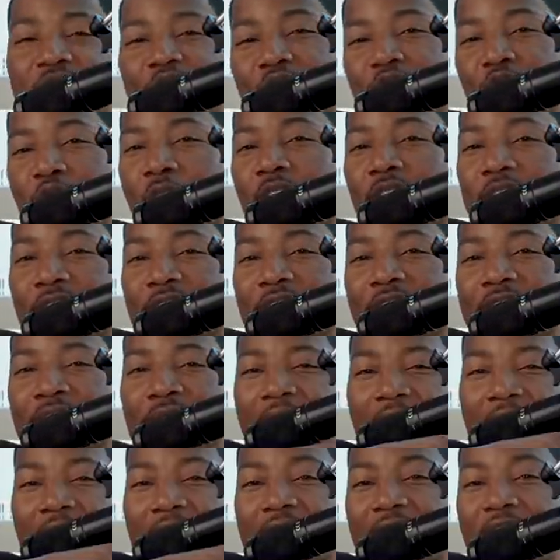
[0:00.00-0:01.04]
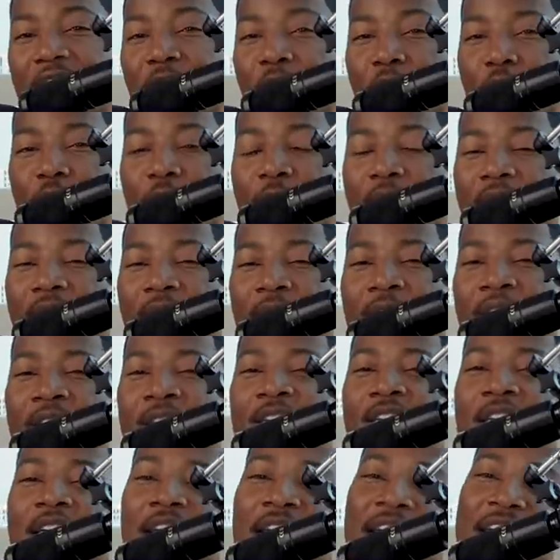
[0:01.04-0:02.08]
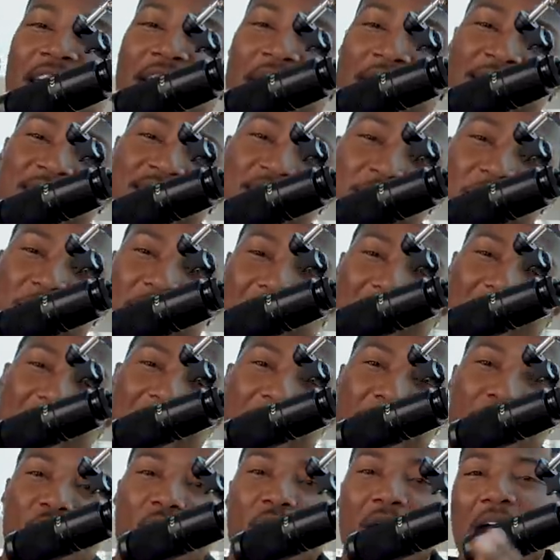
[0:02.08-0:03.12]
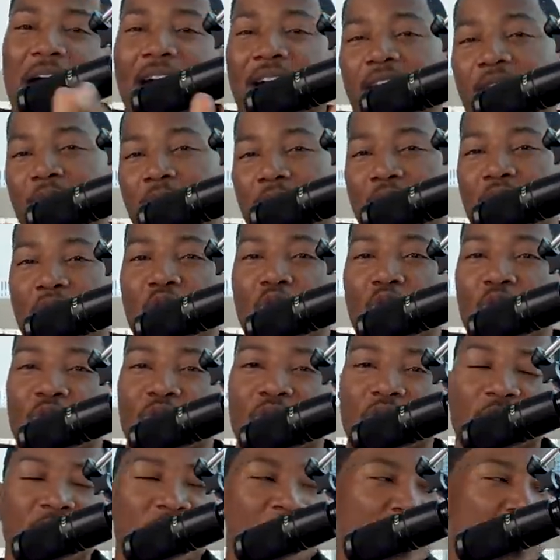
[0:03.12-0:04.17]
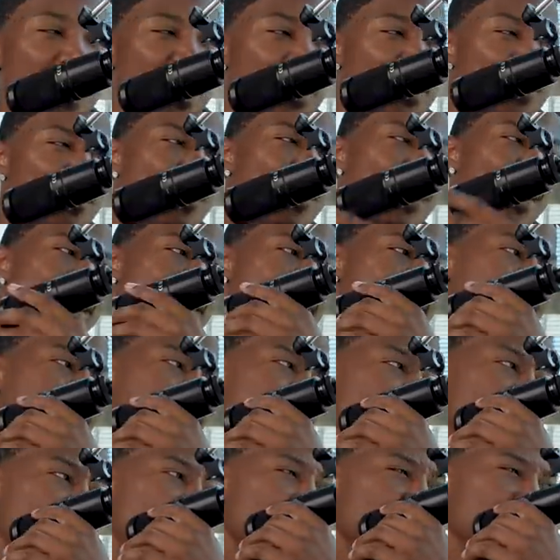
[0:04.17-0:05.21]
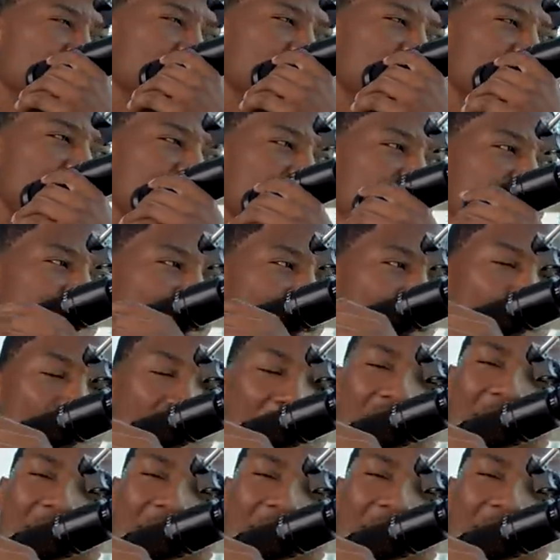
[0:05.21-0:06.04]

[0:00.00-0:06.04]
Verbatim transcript: drug dealer that I live with and getting some game on how to maneuver. But you know,